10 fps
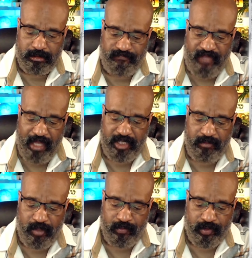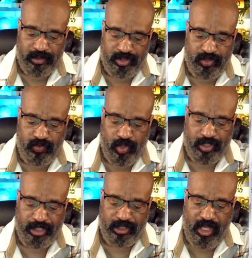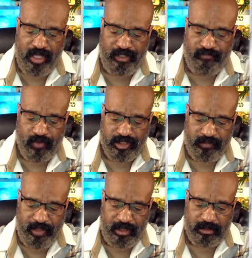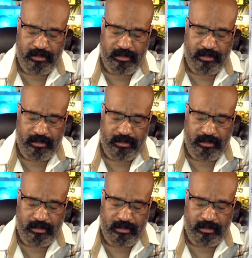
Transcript: family members who work in law enforcement.